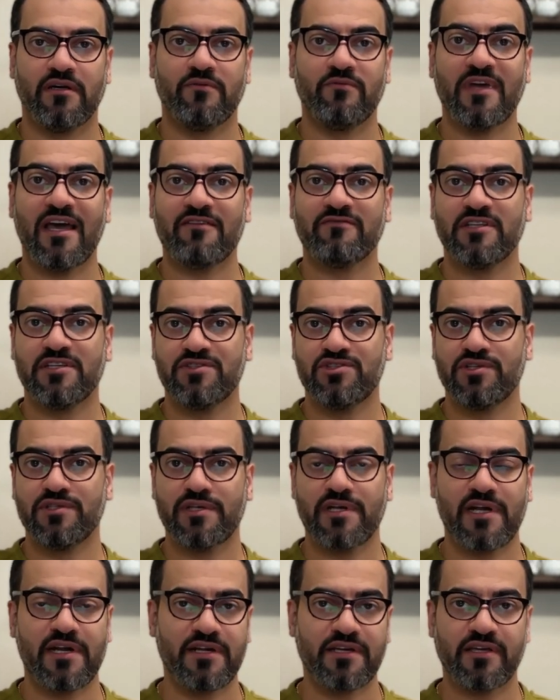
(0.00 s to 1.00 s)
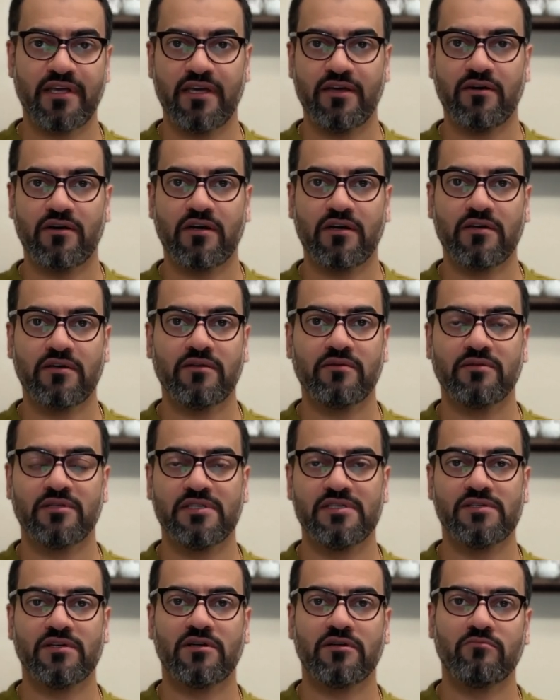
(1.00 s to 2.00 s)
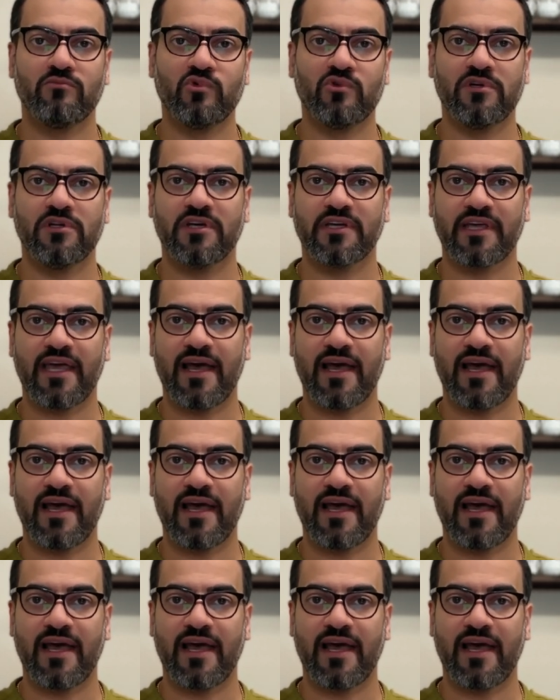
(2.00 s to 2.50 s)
We have the generic AI. These are more like